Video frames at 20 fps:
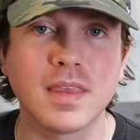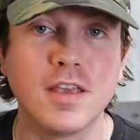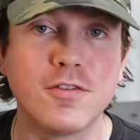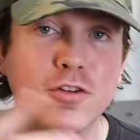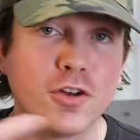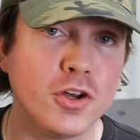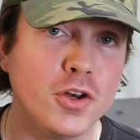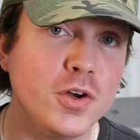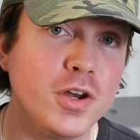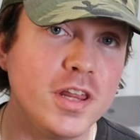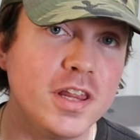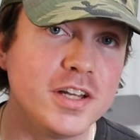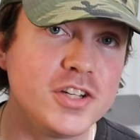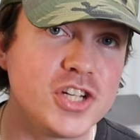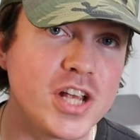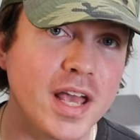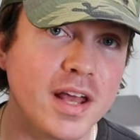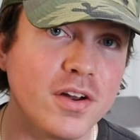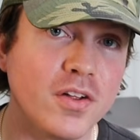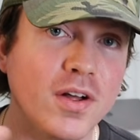If you're new to the
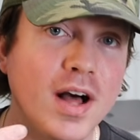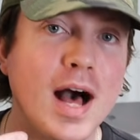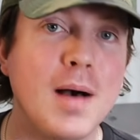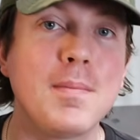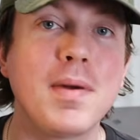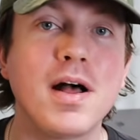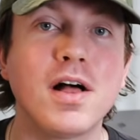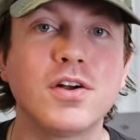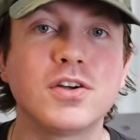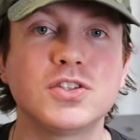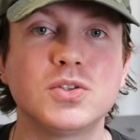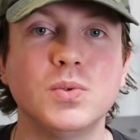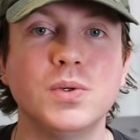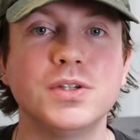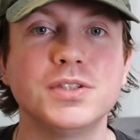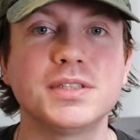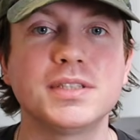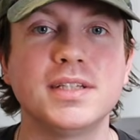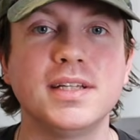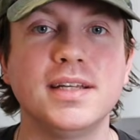channel, I'm Alex
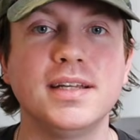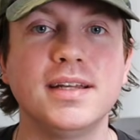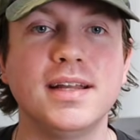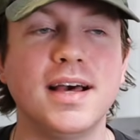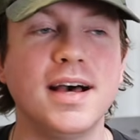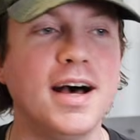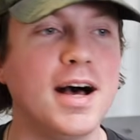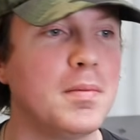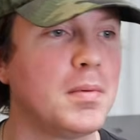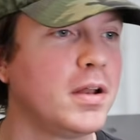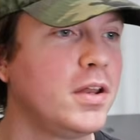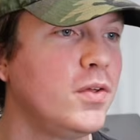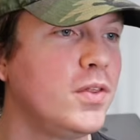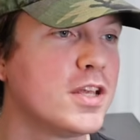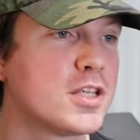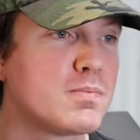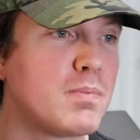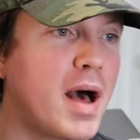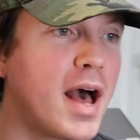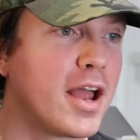Wilson. I do
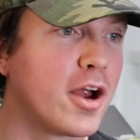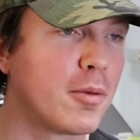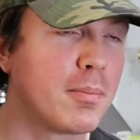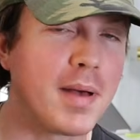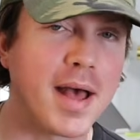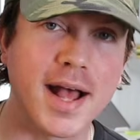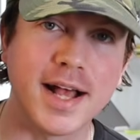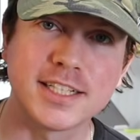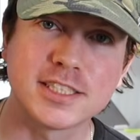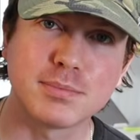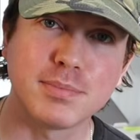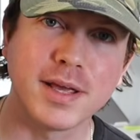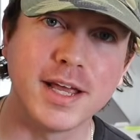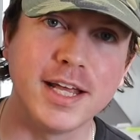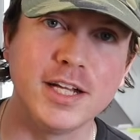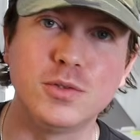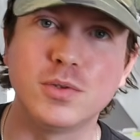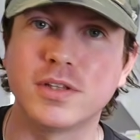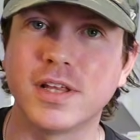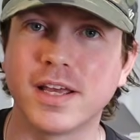this buy or pass
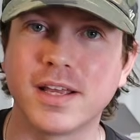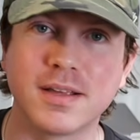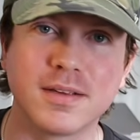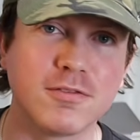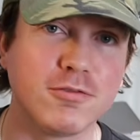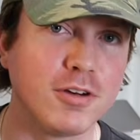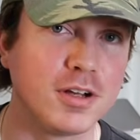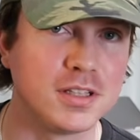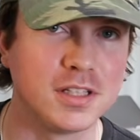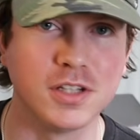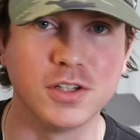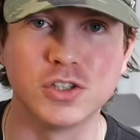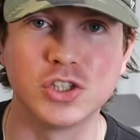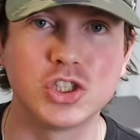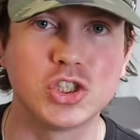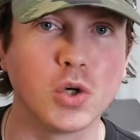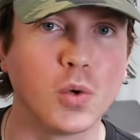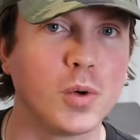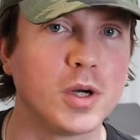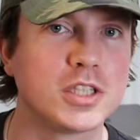page with like fun little
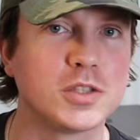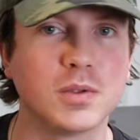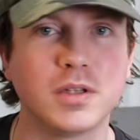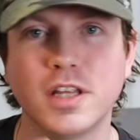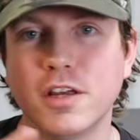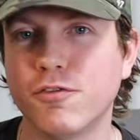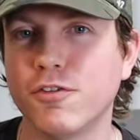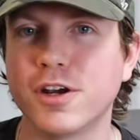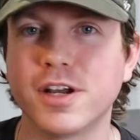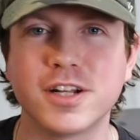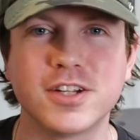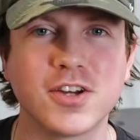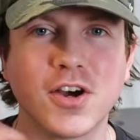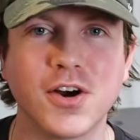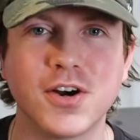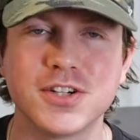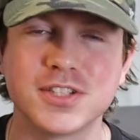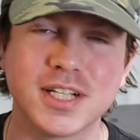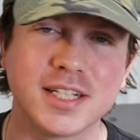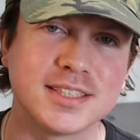shorts with different
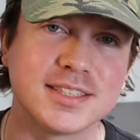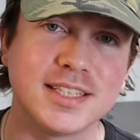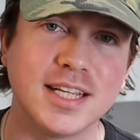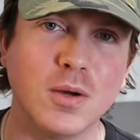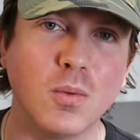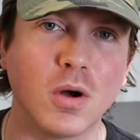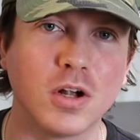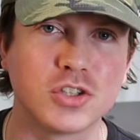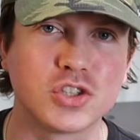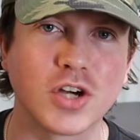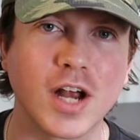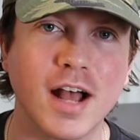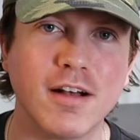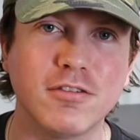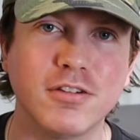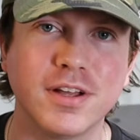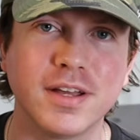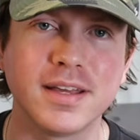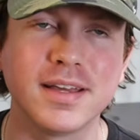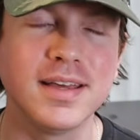guitars I see while
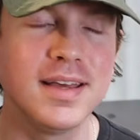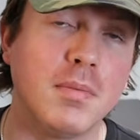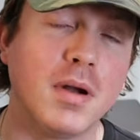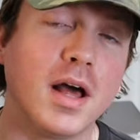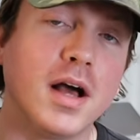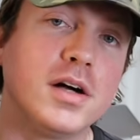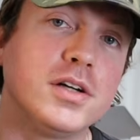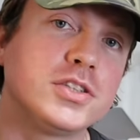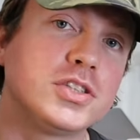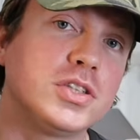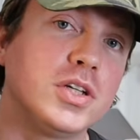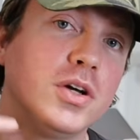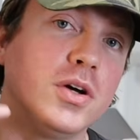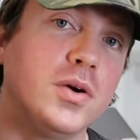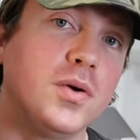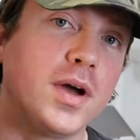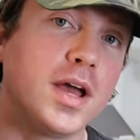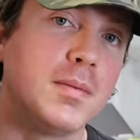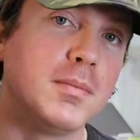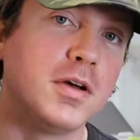traveling, but I
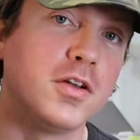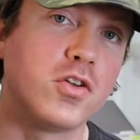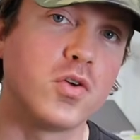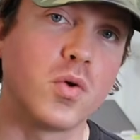also am a